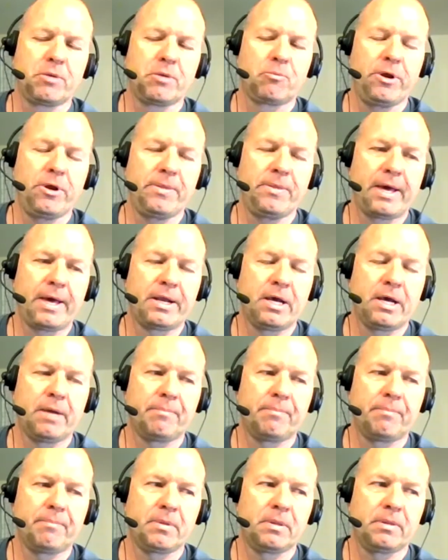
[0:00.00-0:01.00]
bring that up,
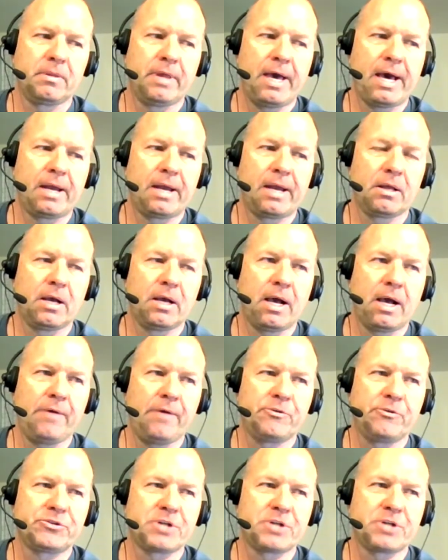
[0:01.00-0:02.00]
that I
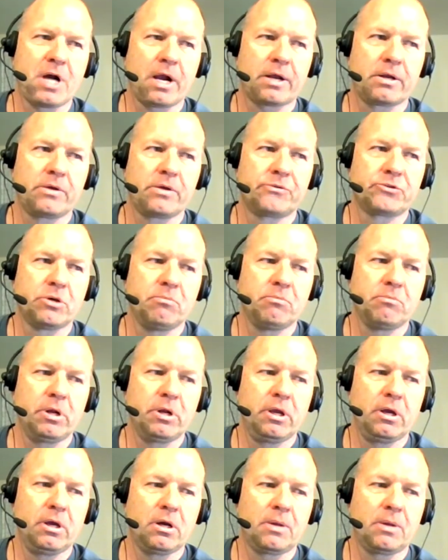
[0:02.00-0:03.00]
was talking to
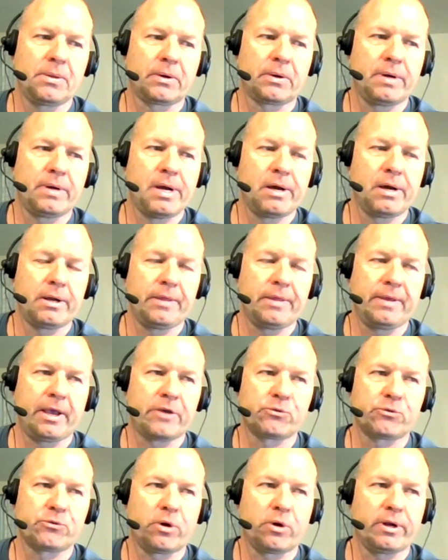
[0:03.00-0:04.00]
somebody on the ground. I think I
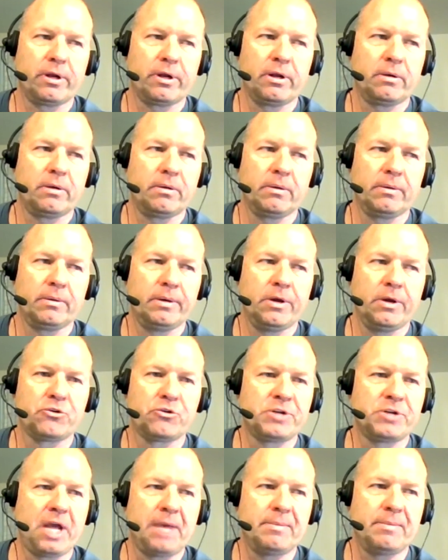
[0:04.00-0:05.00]
was working in
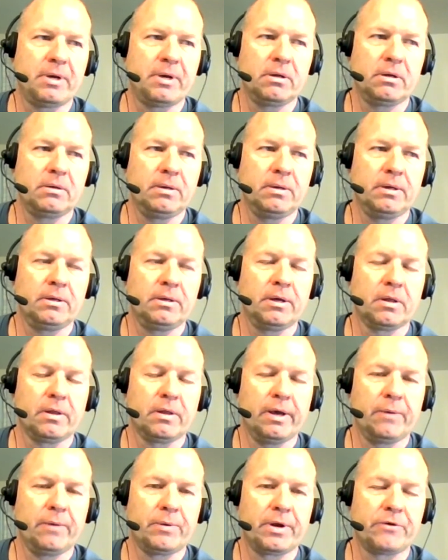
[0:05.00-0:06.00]
entertainment in
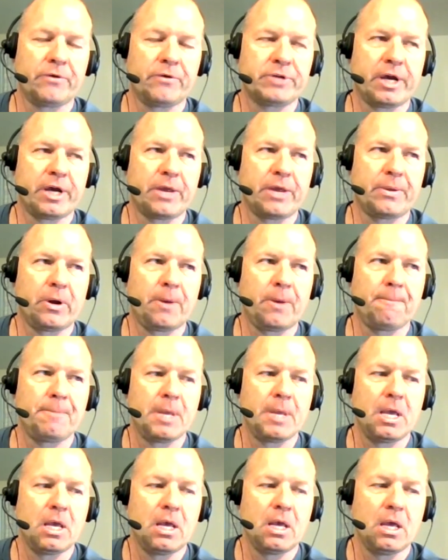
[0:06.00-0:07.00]
LA when I was down there.
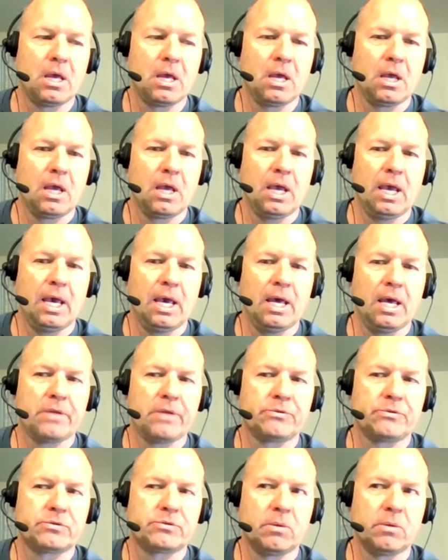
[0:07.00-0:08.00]

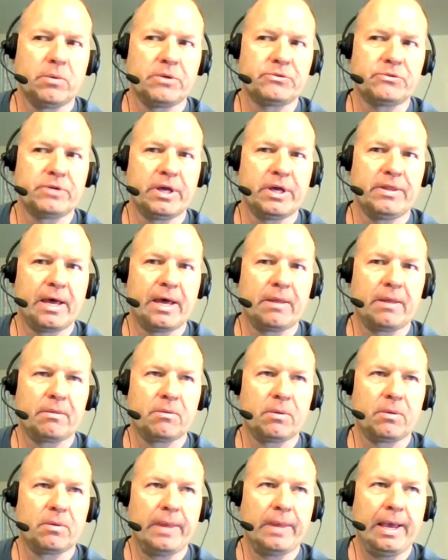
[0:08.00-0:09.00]
And someone said that
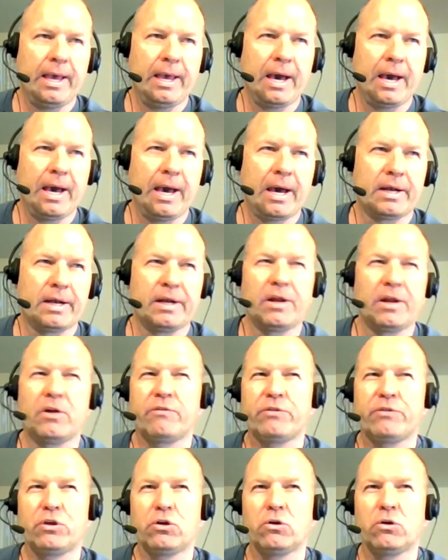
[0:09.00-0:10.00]
they had an
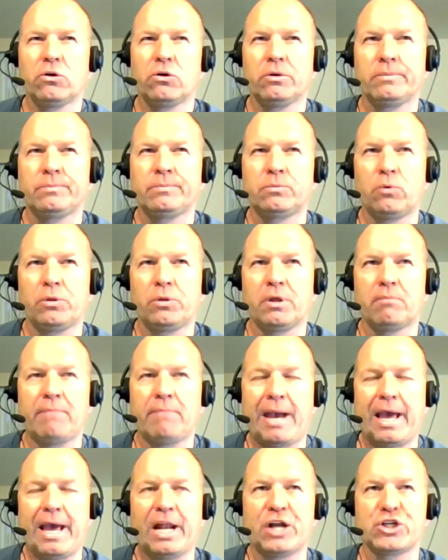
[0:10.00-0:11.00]
interview with the
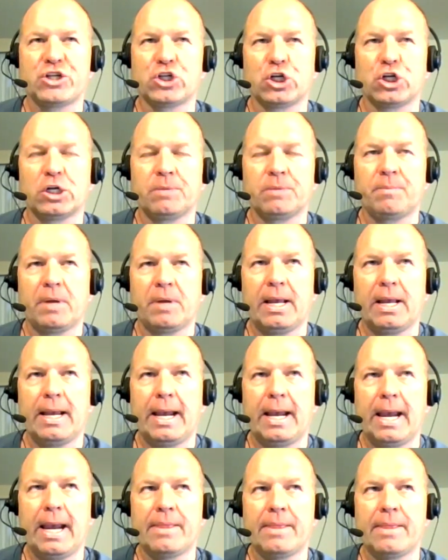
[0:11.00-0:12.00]
manager,
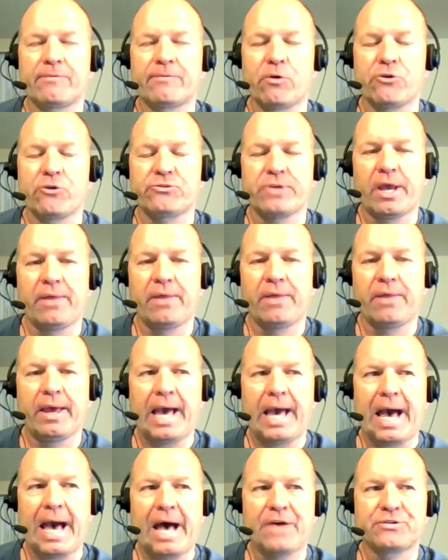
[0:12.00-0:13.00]
and the first thing they
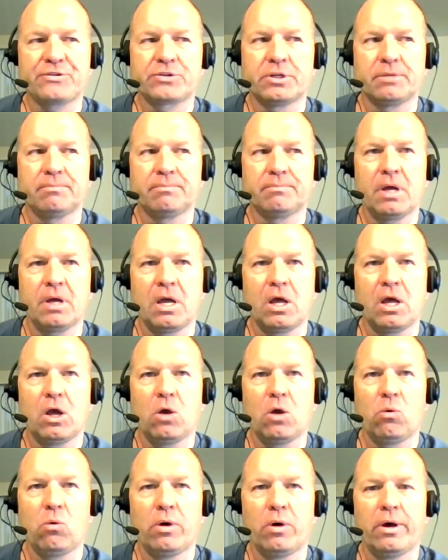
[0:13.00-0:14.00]
asked him
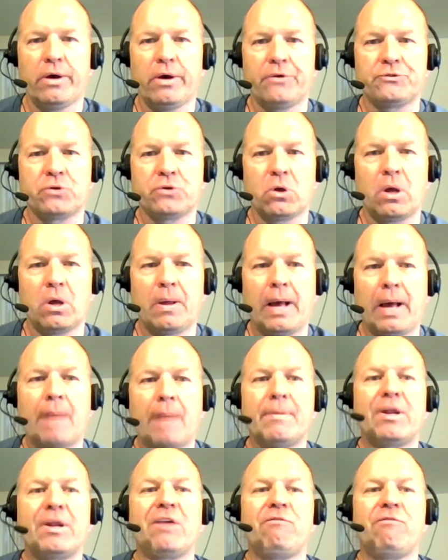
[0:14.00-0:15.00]
was, how
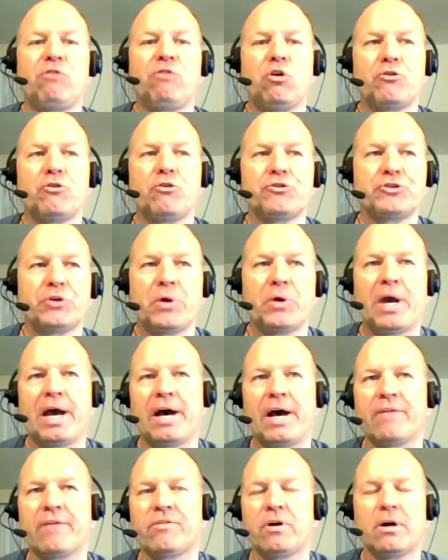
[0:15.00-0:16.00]
many viewers you
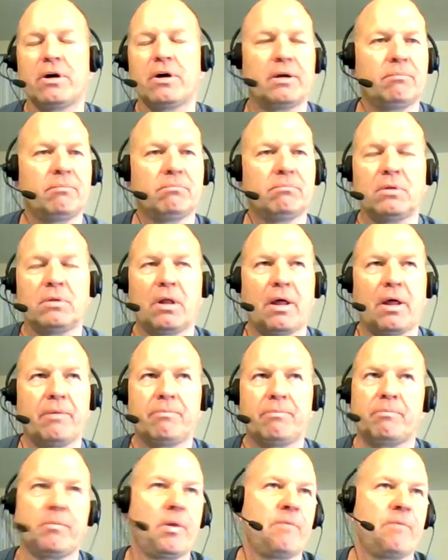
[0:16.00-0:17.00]
have on
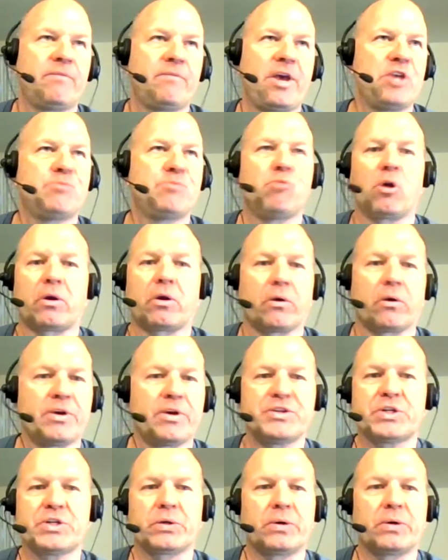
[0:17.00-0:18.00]
Facebook or
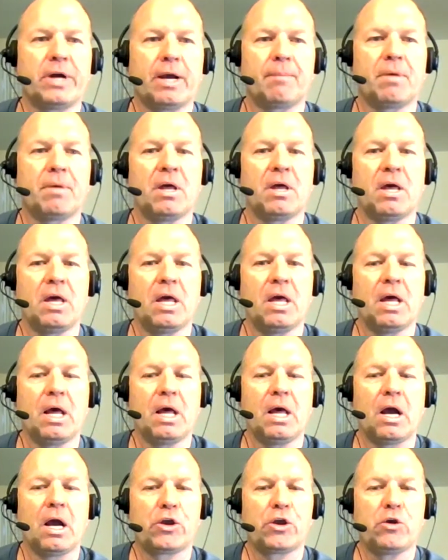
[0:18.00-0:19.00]
Instagram.
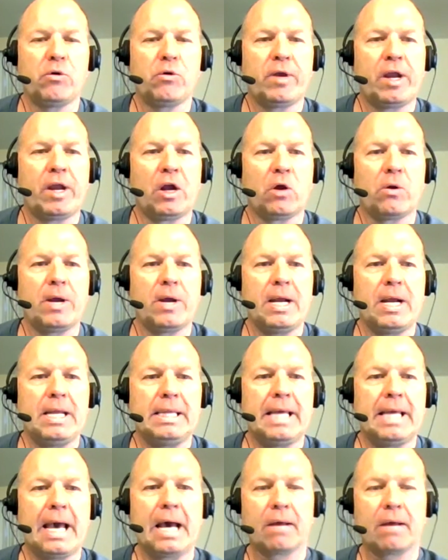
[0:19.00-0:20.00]
Are you hearing
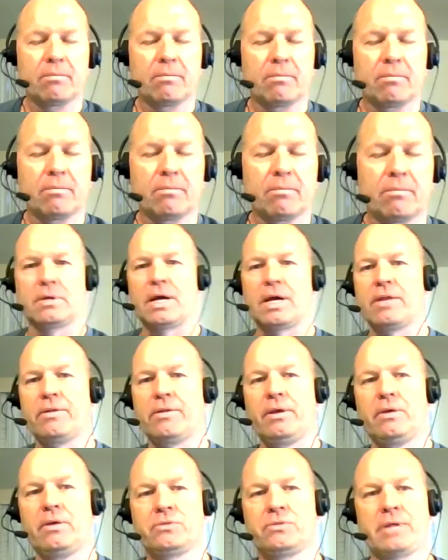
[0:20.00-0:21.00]
that a lot of
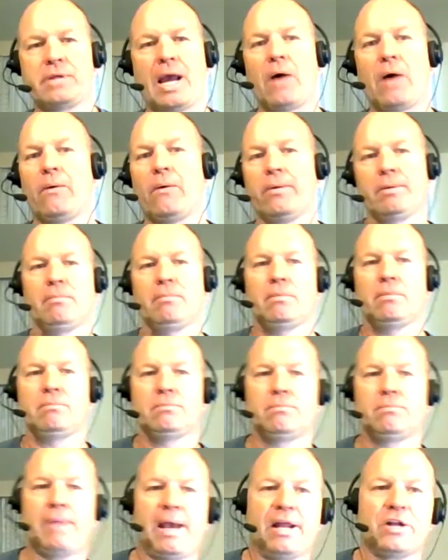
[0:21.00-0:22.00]
the talent
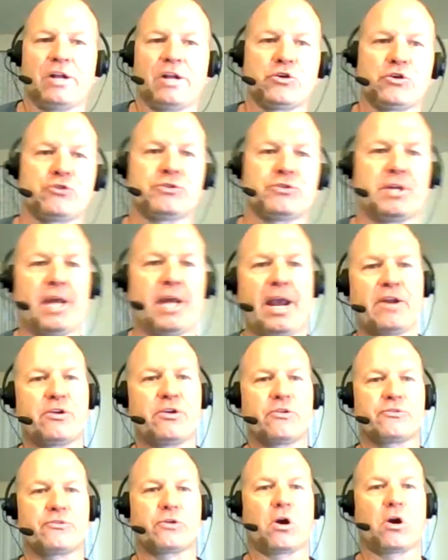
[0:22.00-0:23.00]
managers and
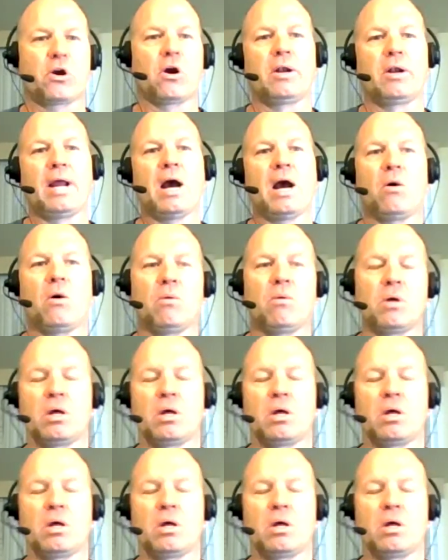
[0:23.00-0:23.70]
agents are now